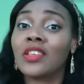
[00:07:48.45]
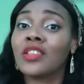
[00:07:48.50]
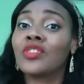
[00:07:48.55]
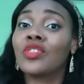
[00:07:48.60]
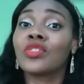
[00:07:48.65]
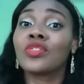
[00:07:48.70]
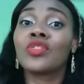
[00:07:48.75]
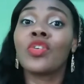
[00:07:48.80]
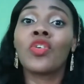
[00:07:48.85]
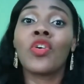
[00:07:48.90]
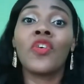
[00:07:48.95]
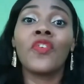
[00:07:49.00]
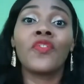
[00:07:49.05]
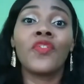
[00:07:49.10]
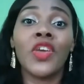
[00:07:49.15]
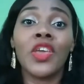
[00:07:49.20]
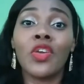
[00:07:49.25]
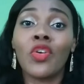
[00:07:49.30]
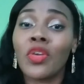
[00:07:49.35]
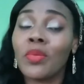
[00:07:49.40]
It does not
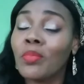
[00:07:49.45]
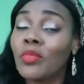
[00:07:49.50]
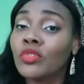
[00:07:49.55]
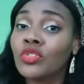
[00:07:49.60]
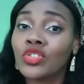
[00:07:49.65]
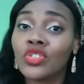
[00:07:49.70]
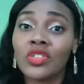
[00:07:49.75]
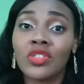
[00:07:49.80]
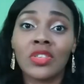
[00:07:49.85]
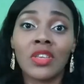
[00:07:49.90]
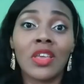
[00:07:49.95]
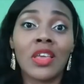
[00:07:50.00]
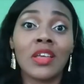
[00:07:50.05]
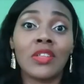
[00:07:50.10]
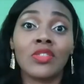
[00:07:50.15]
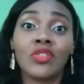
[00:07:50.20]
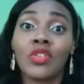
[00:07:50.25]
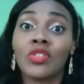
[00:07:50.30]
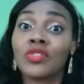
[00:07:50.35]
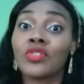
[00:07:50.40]
convey your emotions.
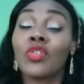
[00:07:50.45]
It does